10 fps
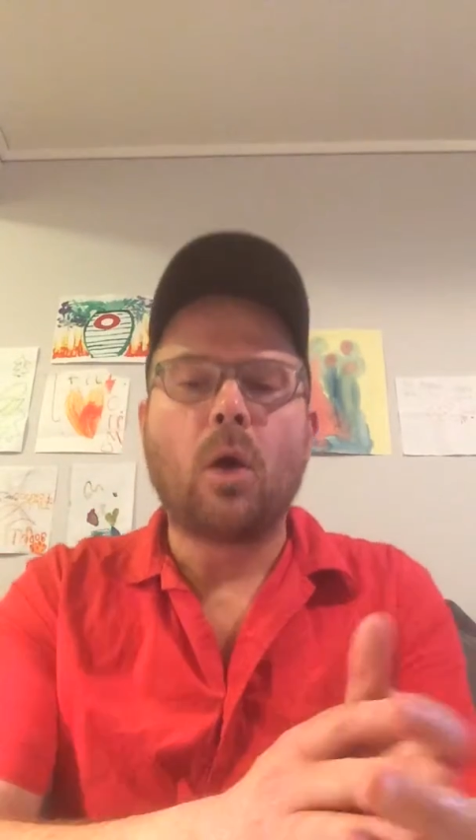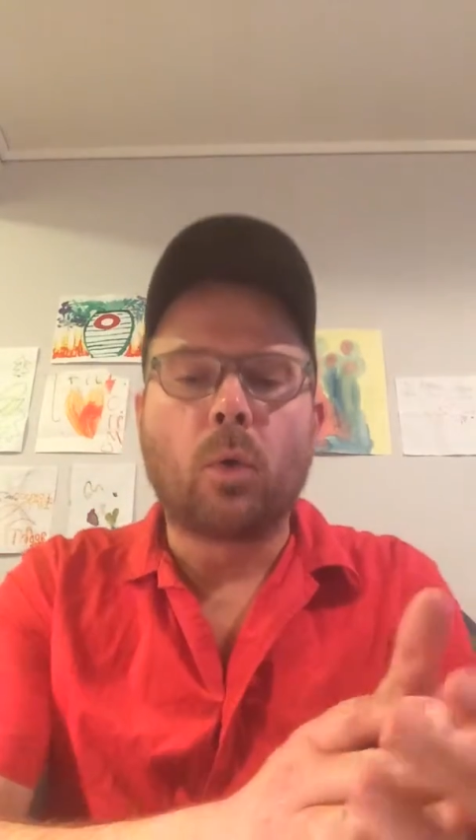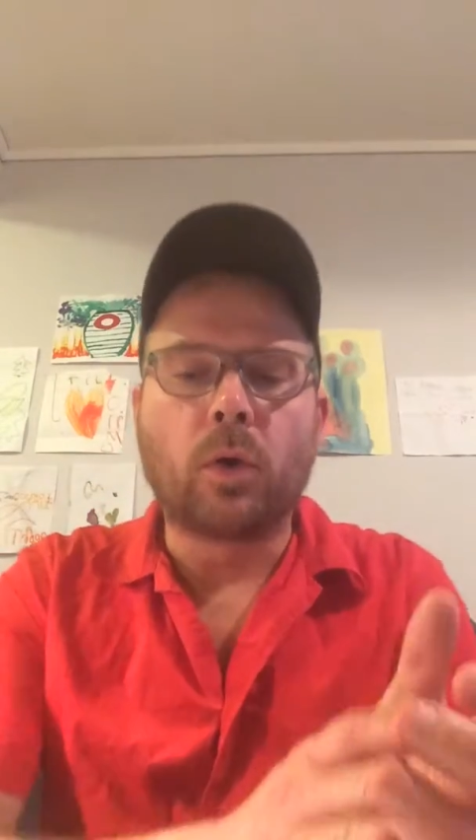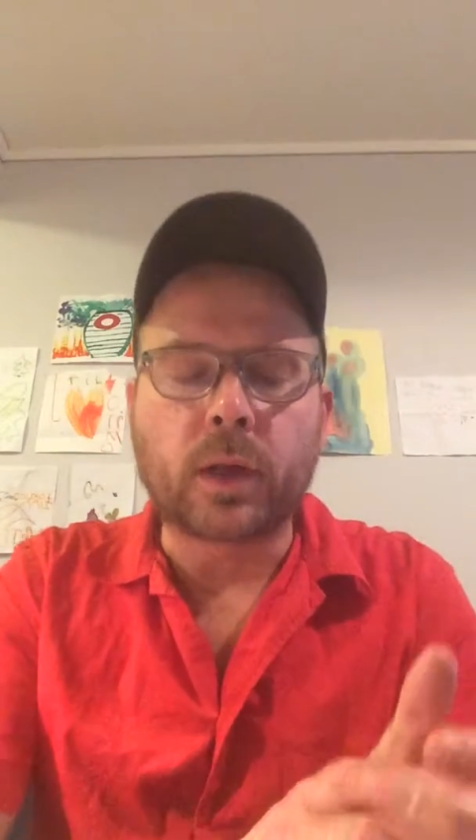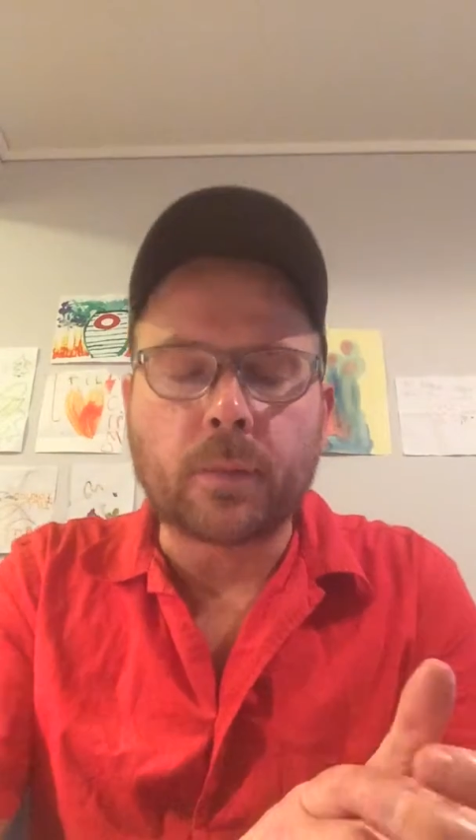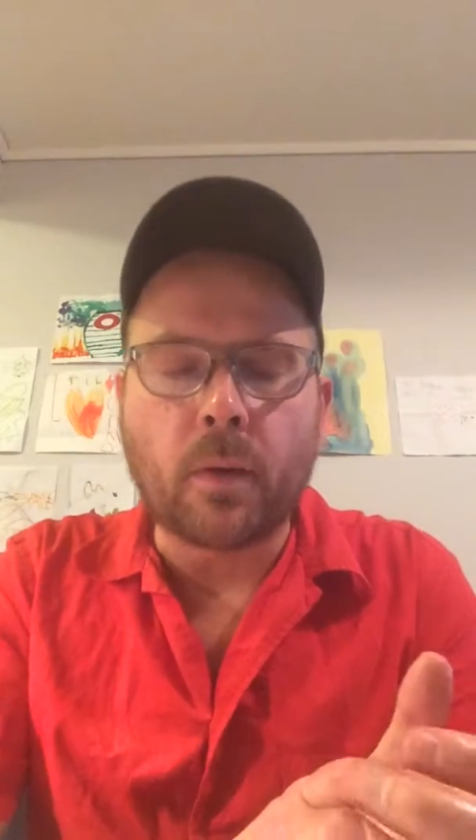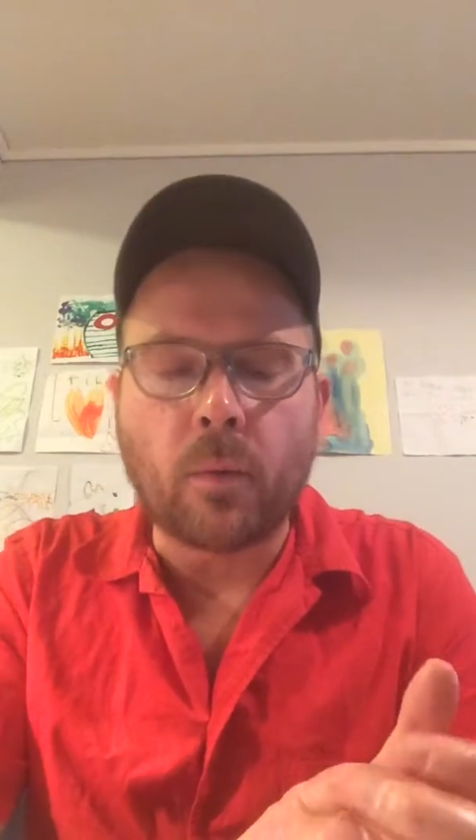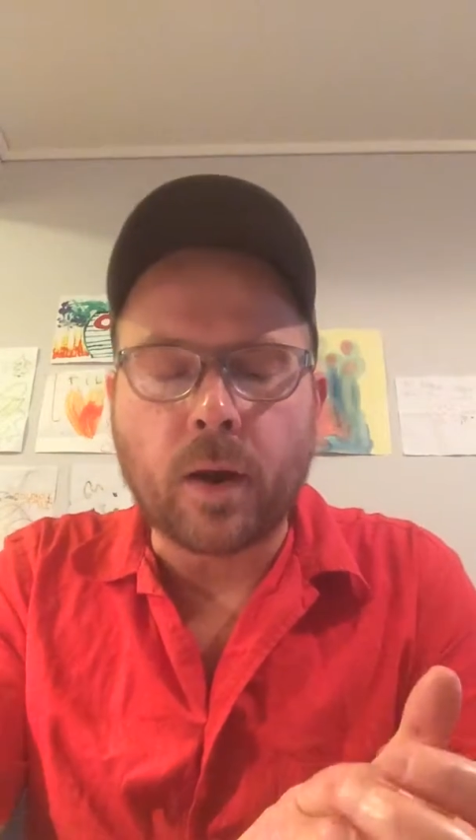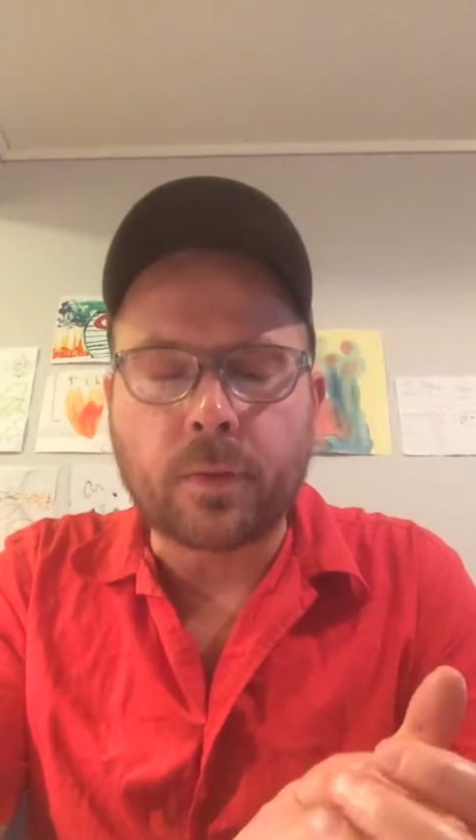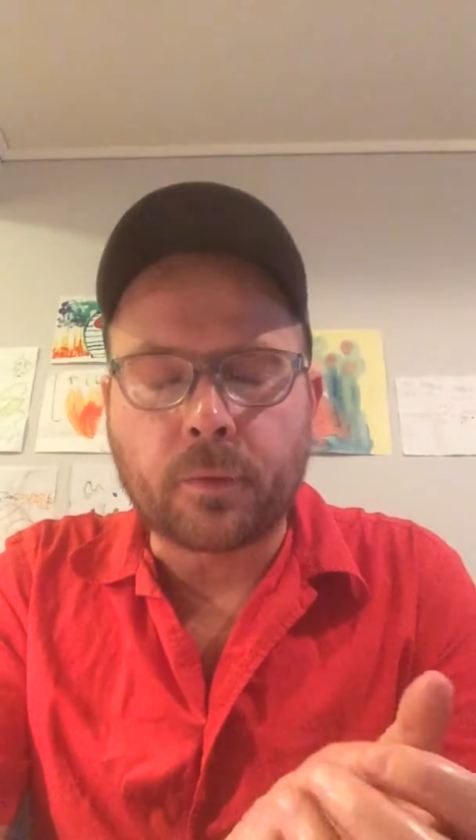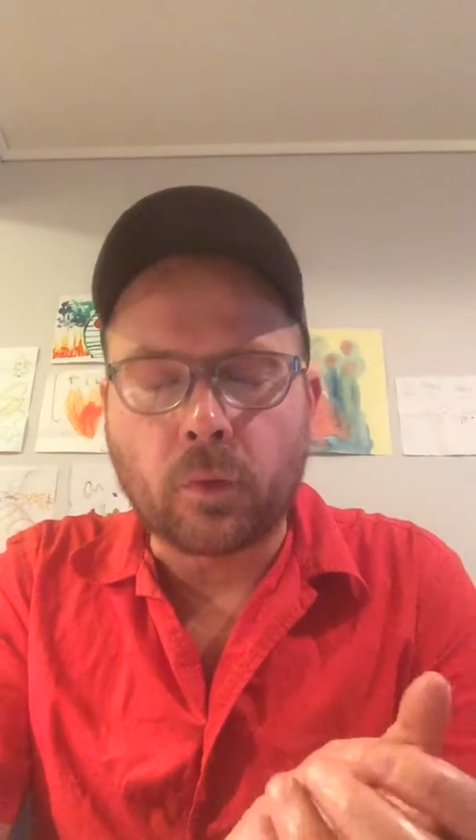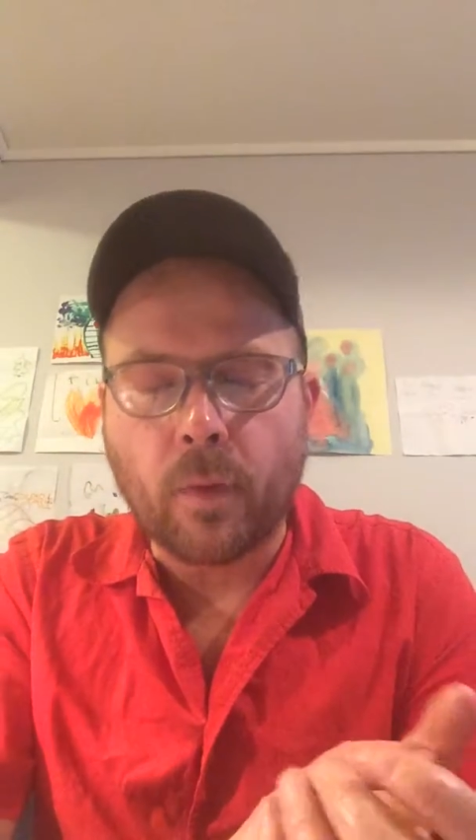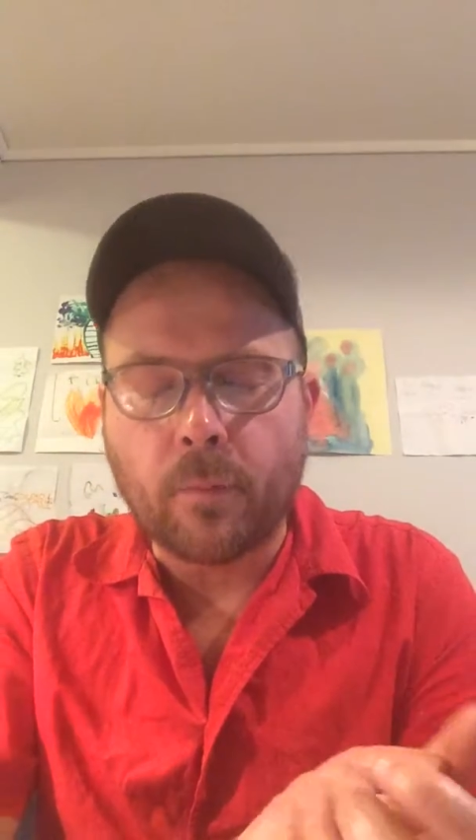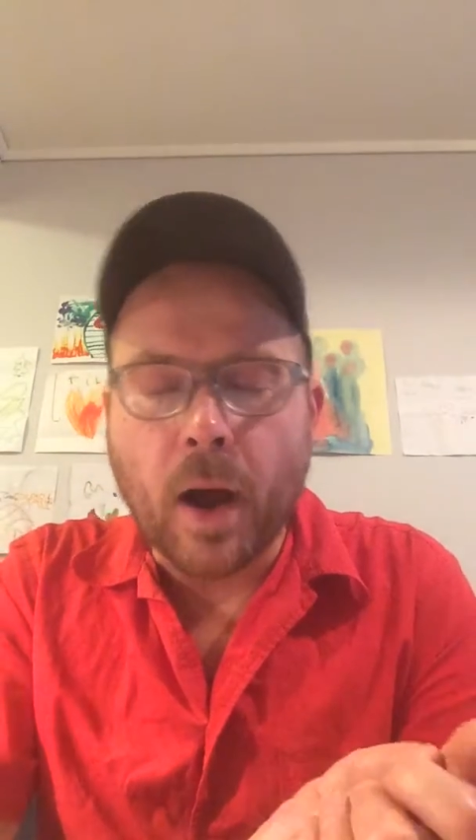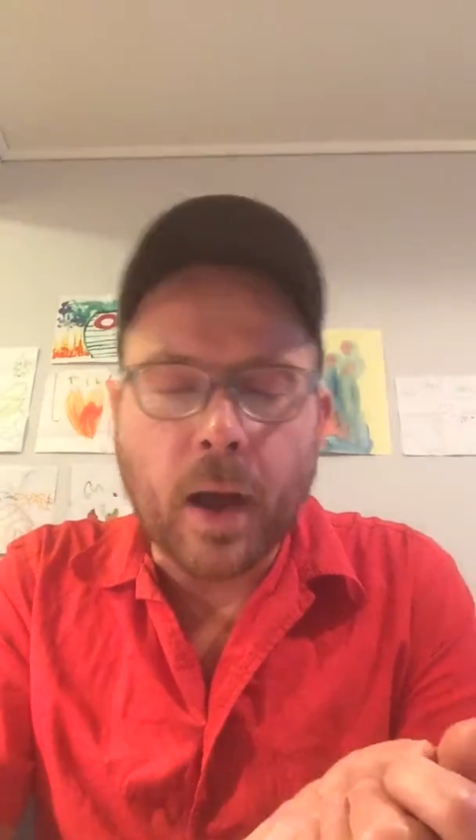Working my way through
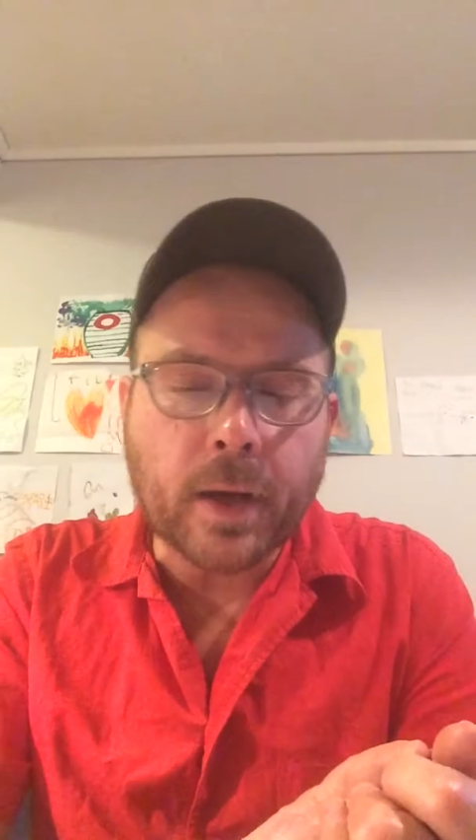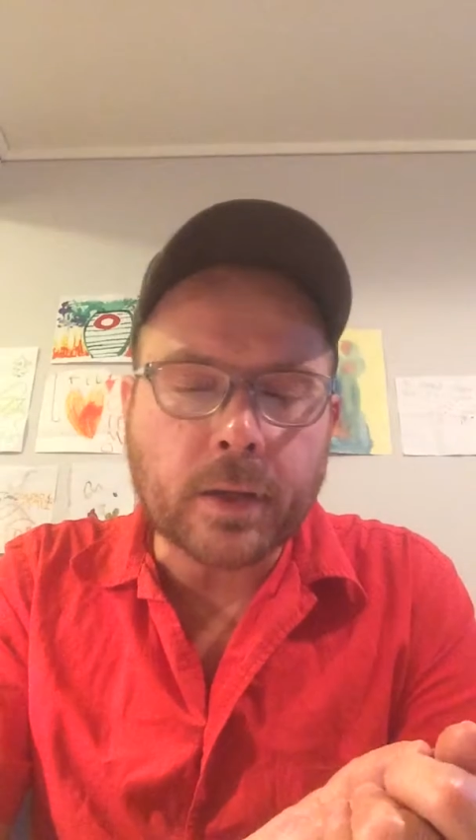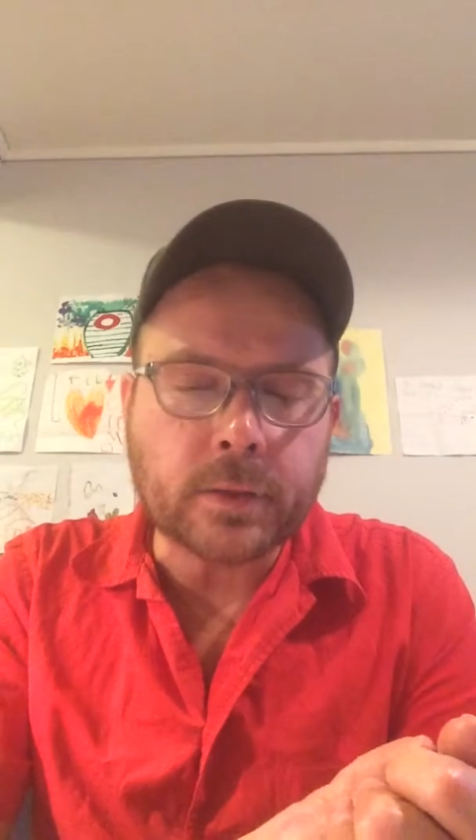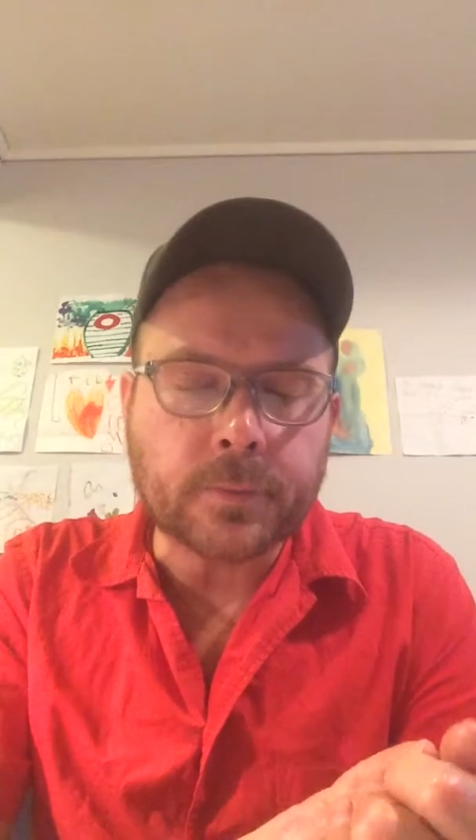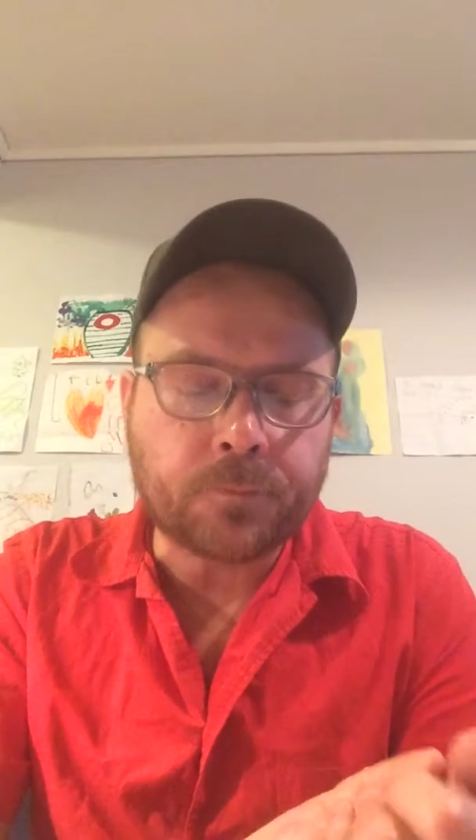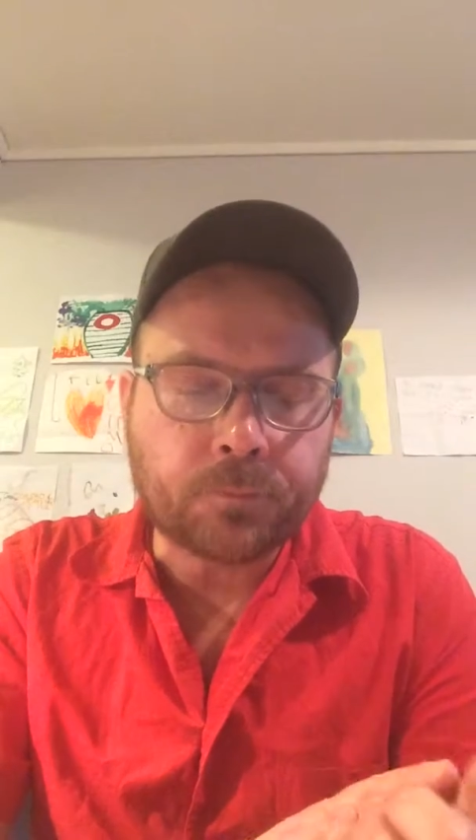my mind,